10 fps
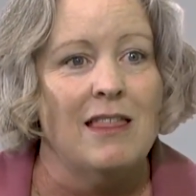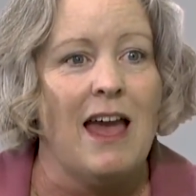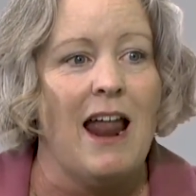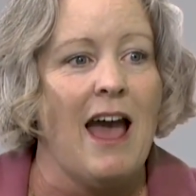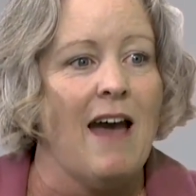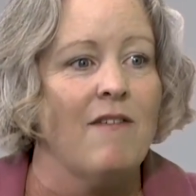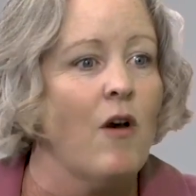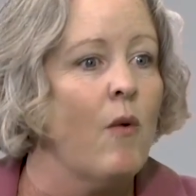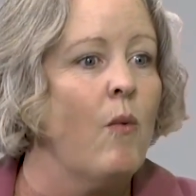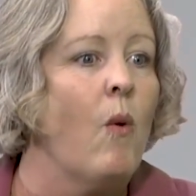that have
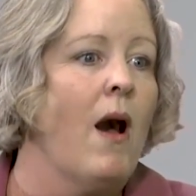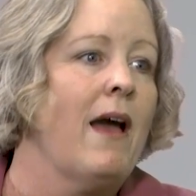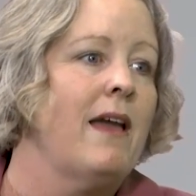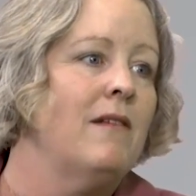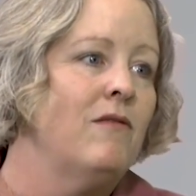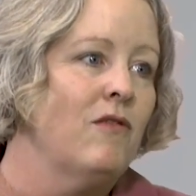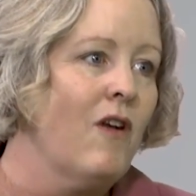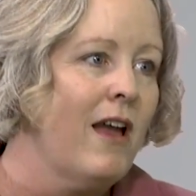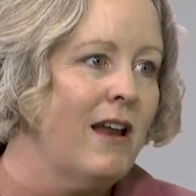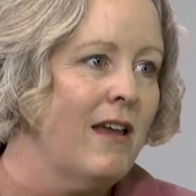a wide
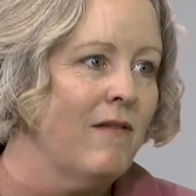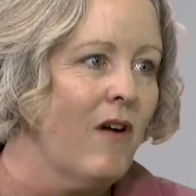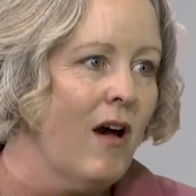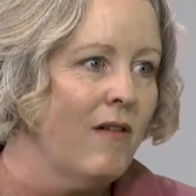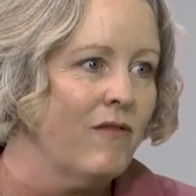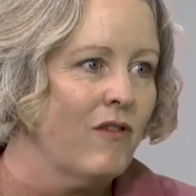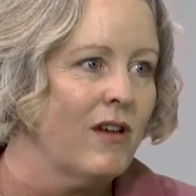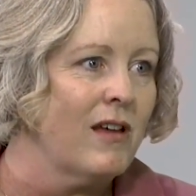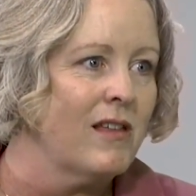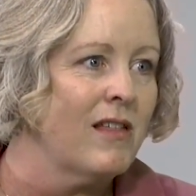variety of
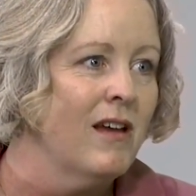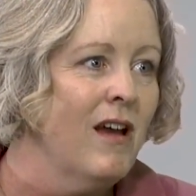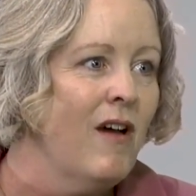offerings,